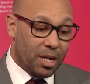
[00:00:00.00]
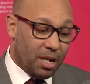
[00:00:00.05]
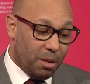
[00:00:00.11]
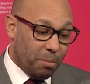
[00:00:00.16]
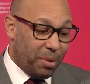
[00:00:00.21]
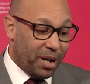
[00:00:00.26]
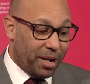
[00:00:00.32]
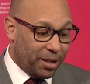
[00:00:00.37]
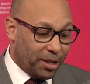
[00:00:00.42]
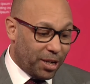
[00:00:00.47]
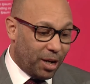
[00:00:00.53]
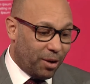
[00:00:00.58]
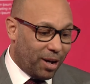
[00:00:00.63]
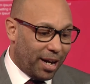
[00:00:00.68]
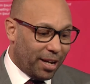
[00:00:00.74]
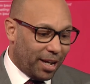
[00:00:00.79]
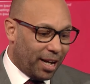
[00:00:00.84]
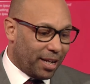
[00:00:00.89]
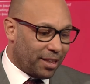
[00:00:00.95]
But
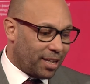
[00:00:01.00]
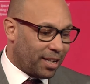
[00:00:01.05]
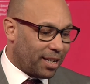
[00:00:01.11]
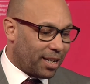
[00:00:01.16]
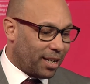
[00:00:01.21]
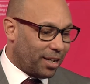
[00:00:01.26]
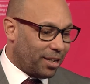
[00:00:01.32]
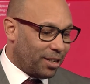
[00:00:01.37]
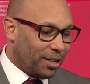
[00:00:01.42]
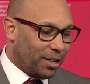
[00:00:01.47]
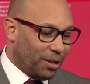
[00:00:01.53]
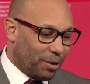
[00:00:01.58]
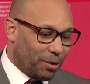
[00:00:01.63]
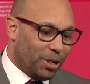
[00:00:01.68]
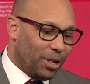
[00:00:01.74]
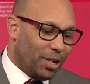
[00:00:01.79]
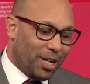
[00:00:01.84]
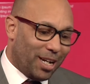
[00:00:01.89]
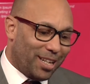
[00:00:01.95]
I think at
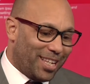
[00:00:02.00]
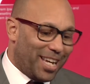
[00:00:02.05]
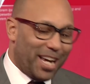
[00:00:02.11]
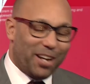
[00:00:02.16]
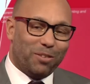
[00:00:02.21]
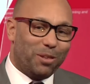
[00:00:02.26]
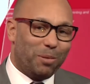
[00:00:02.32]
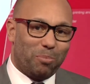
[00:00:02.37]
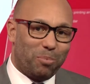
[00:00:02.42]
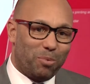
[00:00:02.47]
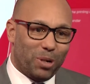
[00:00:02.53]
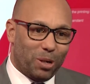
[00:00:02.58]
the end of